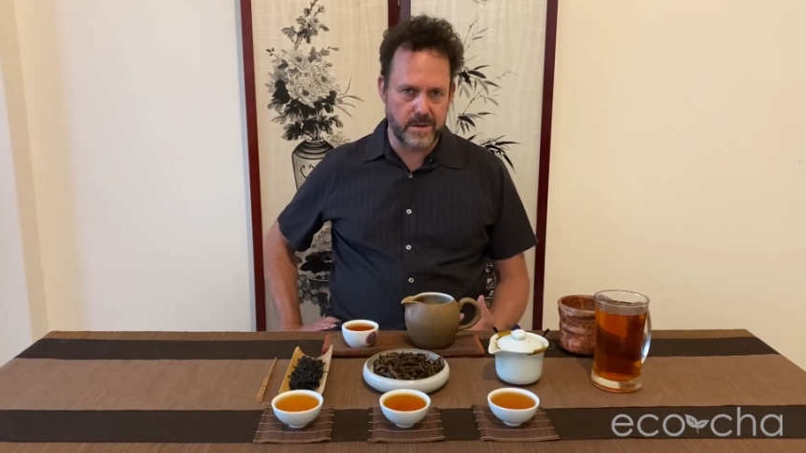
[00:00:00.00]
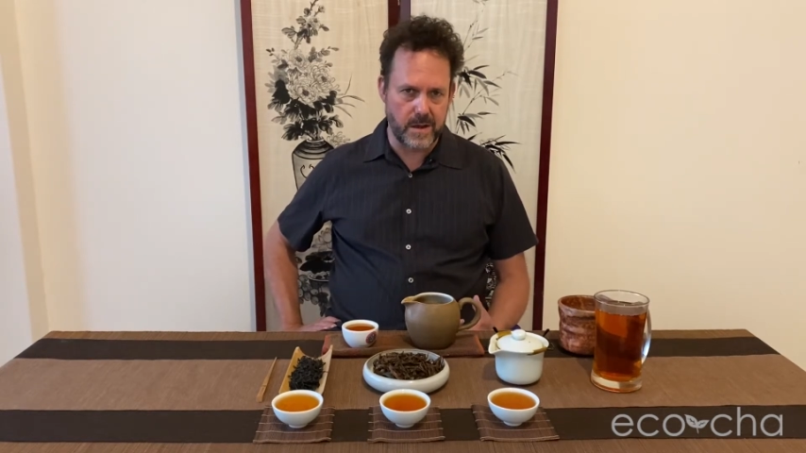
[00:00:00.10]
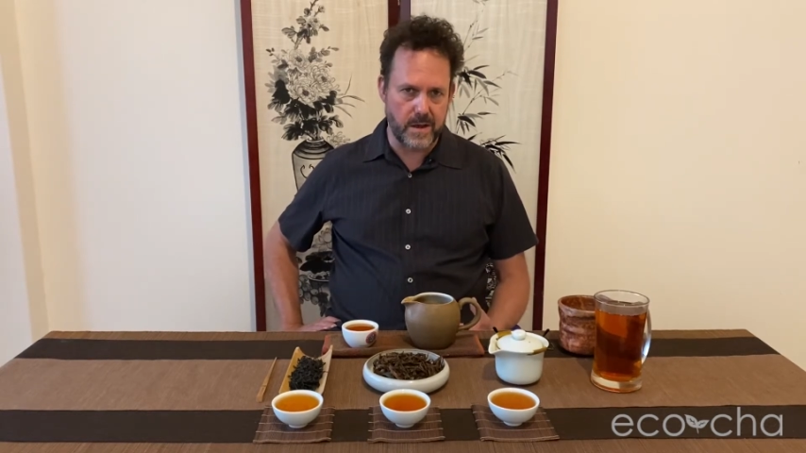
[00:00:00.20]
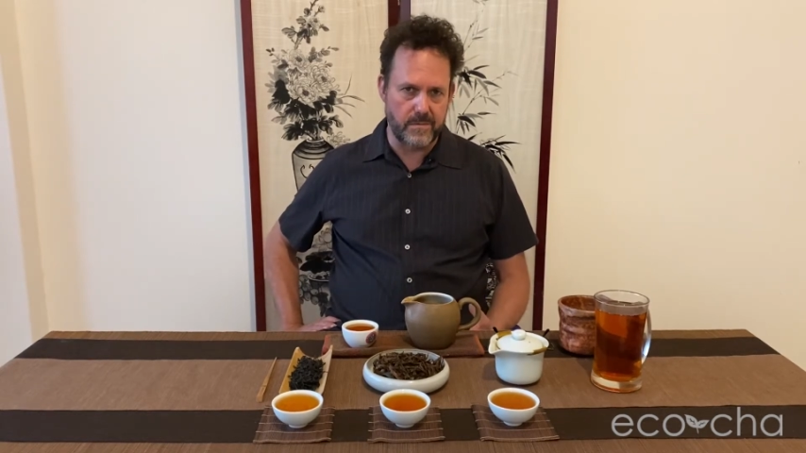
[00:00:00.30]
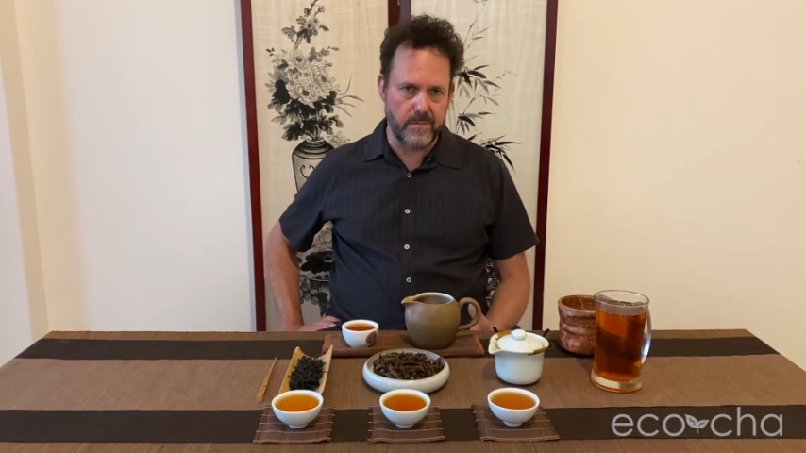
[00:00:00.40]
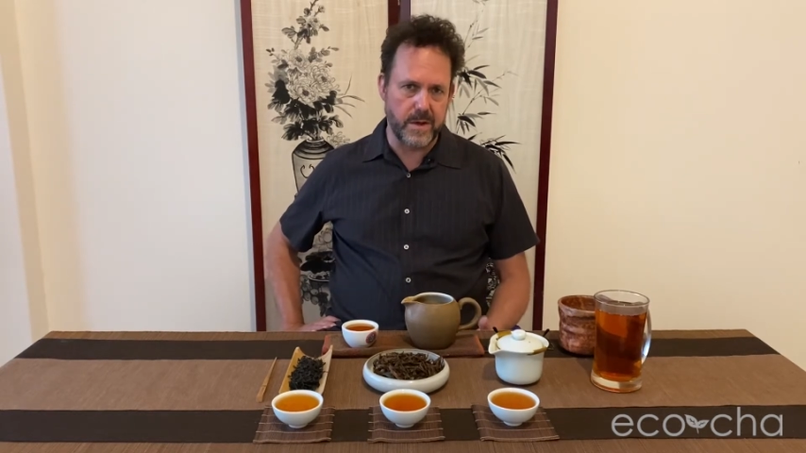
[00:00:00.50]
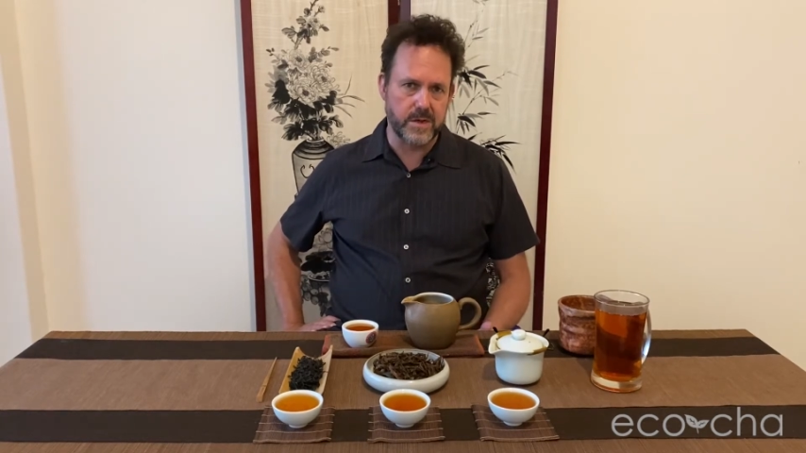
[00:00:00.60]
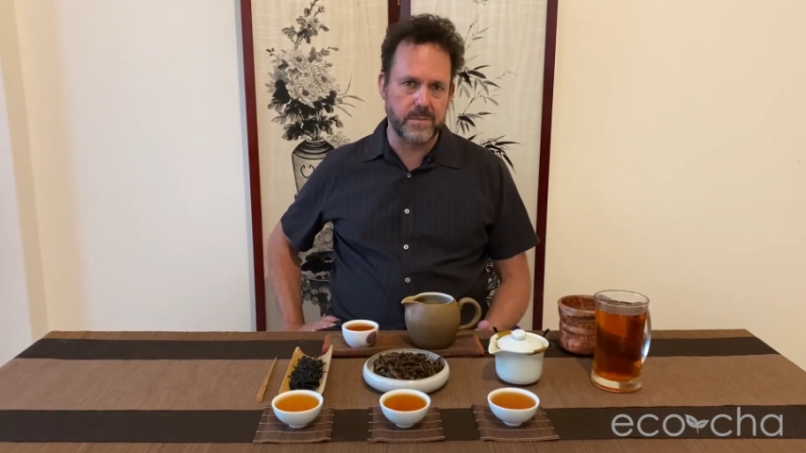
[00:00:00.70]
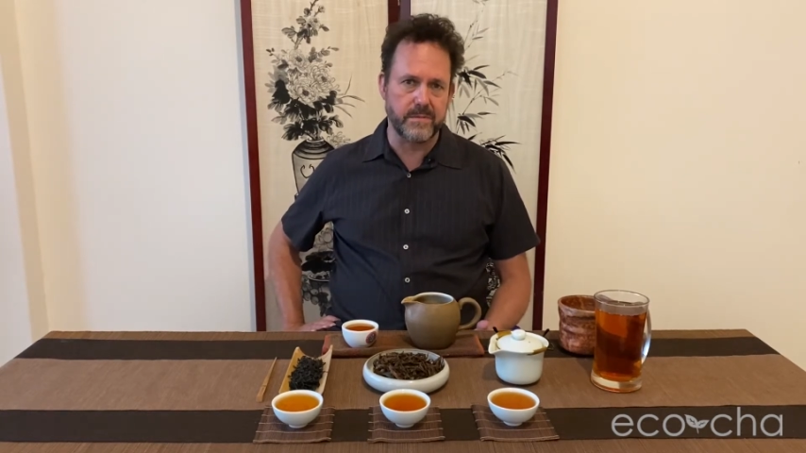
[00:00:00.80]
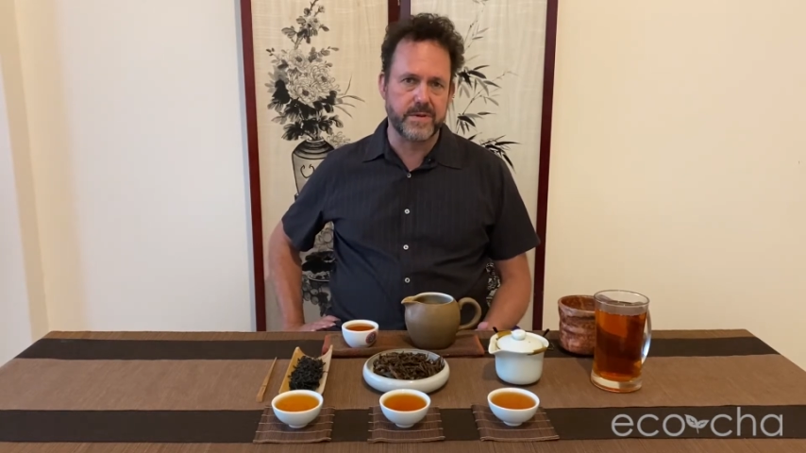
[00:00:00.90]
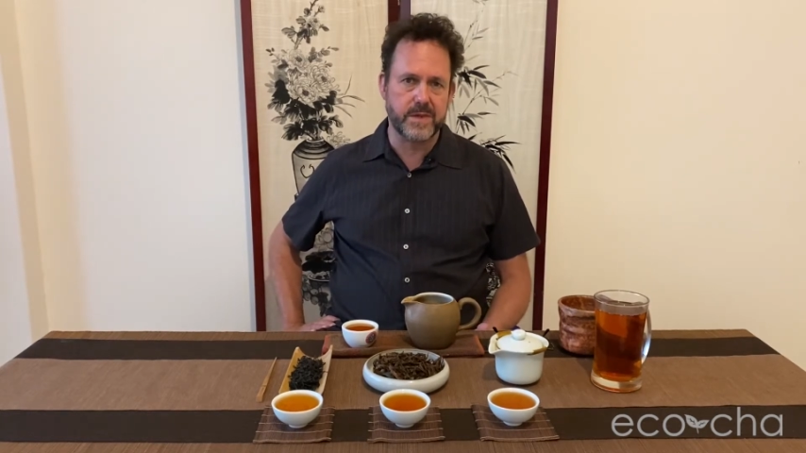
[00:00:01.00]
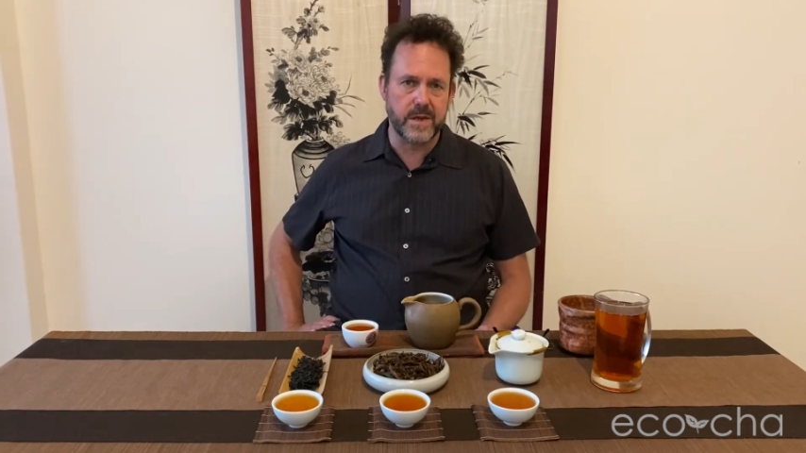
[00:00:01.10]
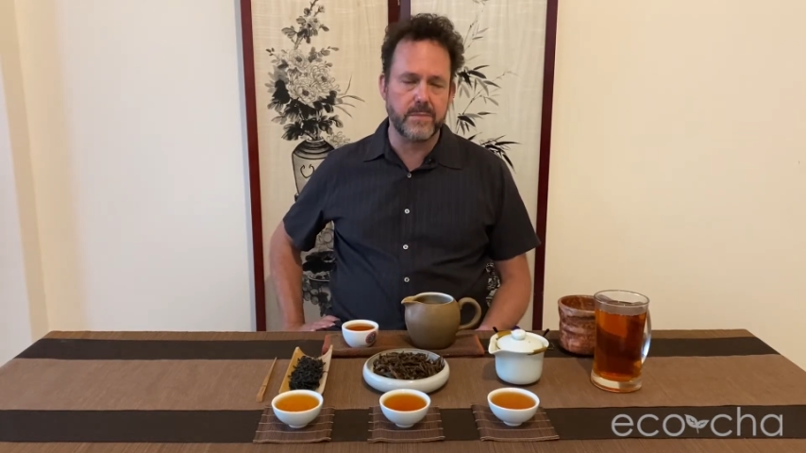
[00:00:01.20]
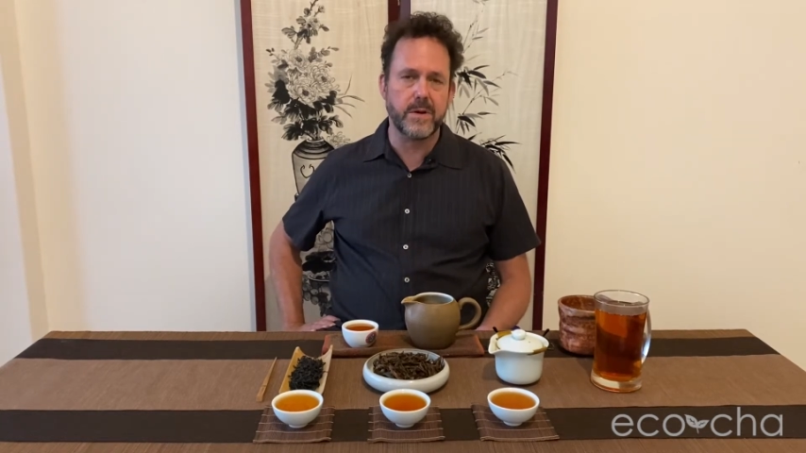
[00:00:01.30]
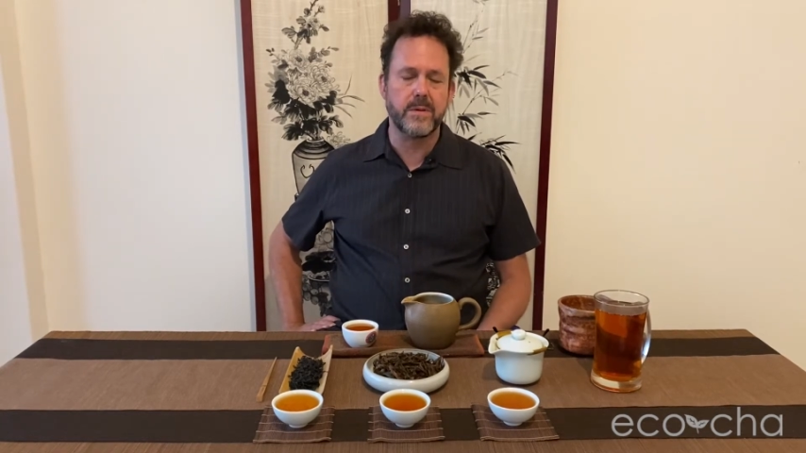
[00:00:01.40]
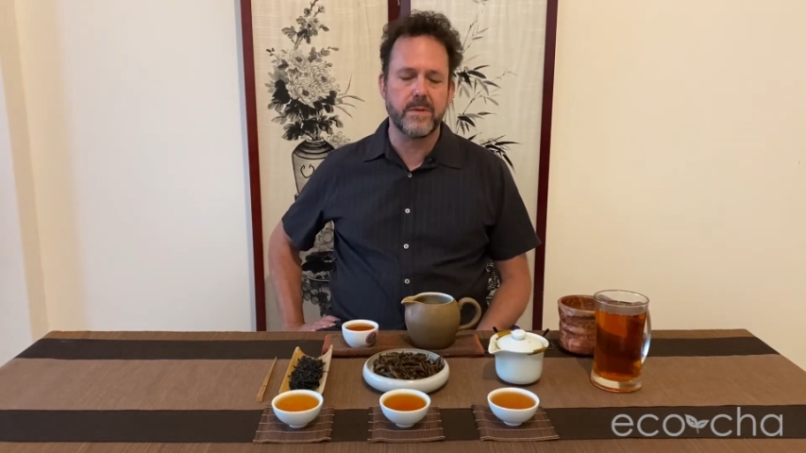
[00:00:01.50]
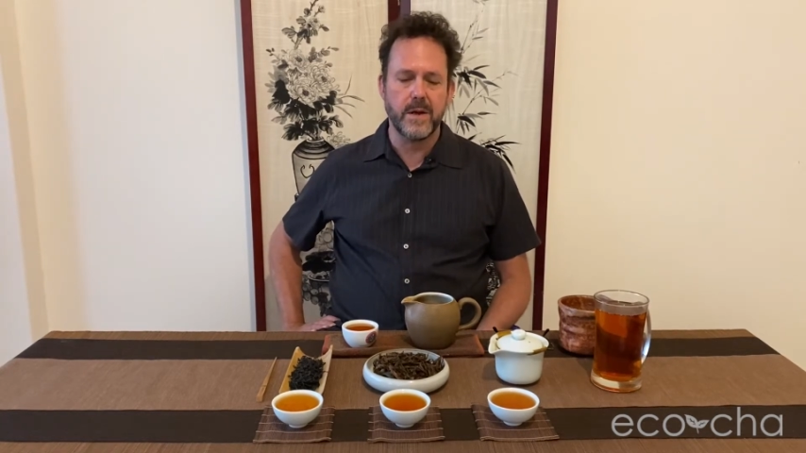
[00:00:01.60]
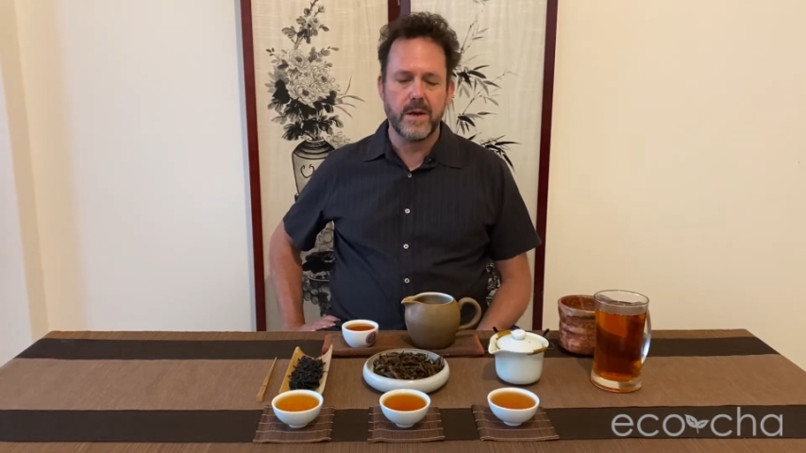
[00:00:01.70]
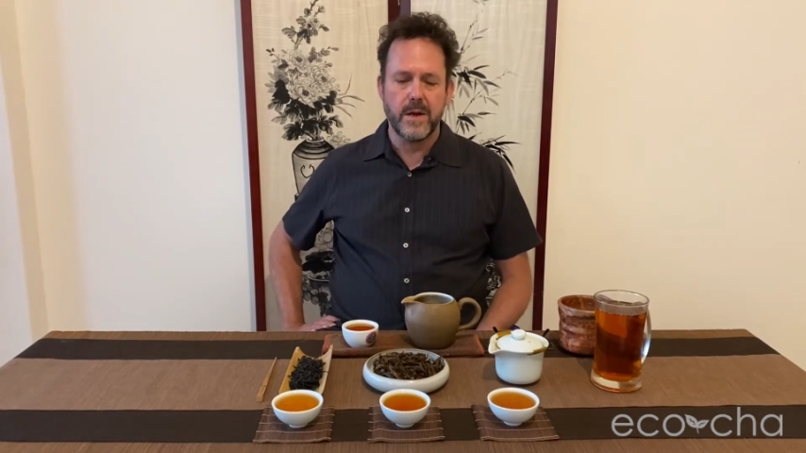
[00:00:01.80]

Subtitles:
reminds me of cinnamon.